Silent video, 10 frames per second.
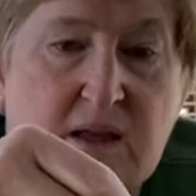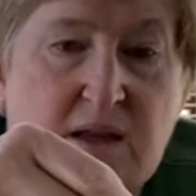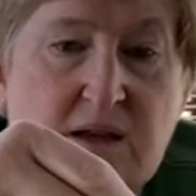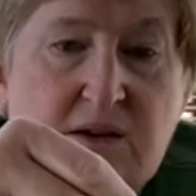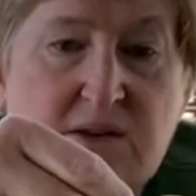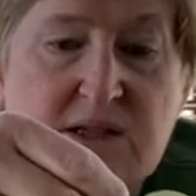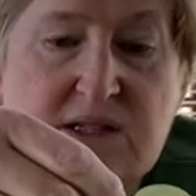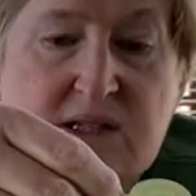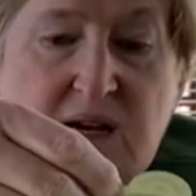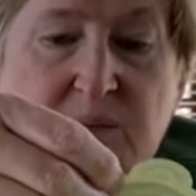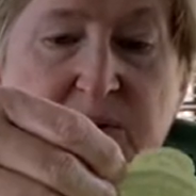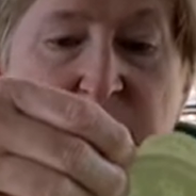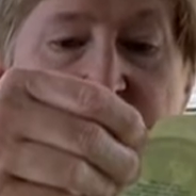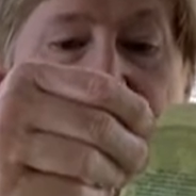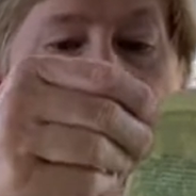Here is
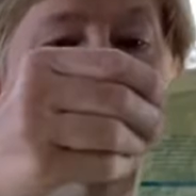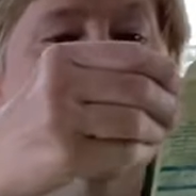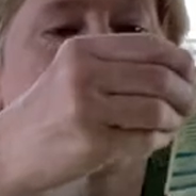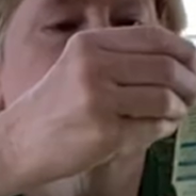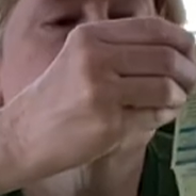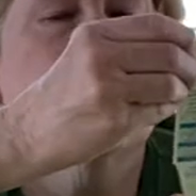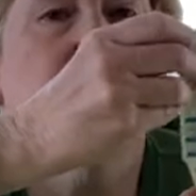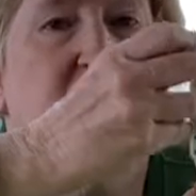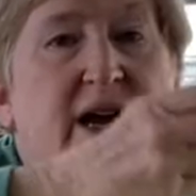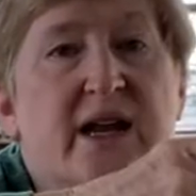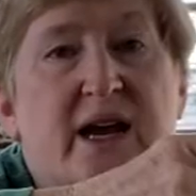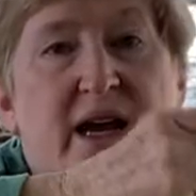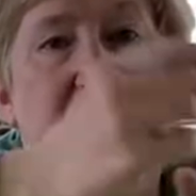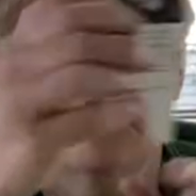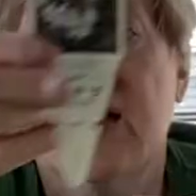Beard's Tongue Husker Red. I
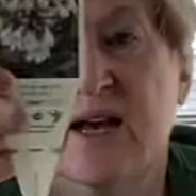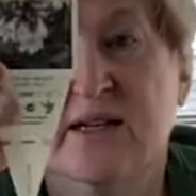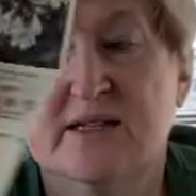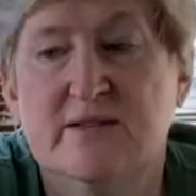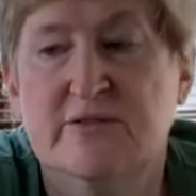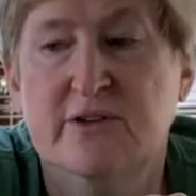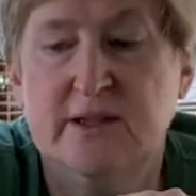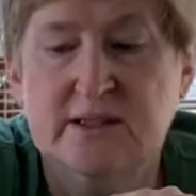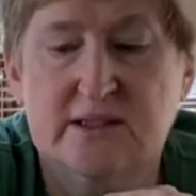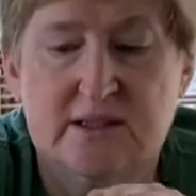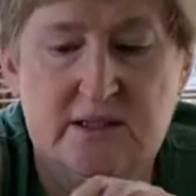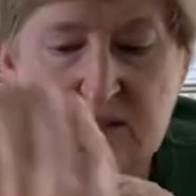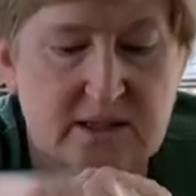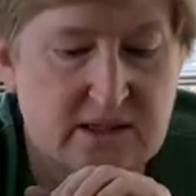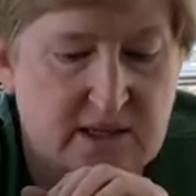have that in front.
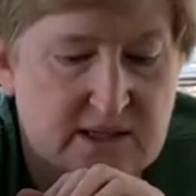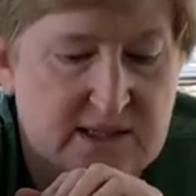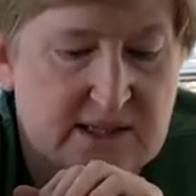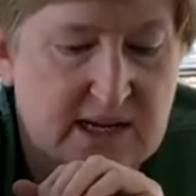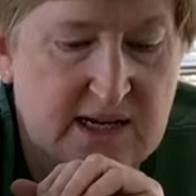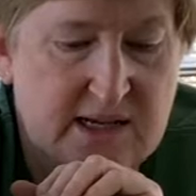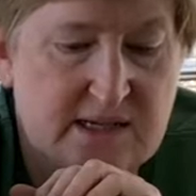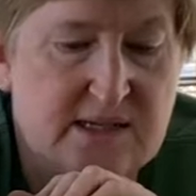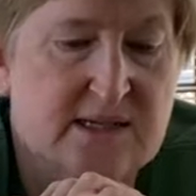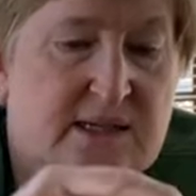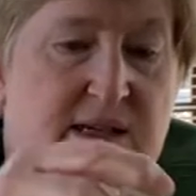That stays.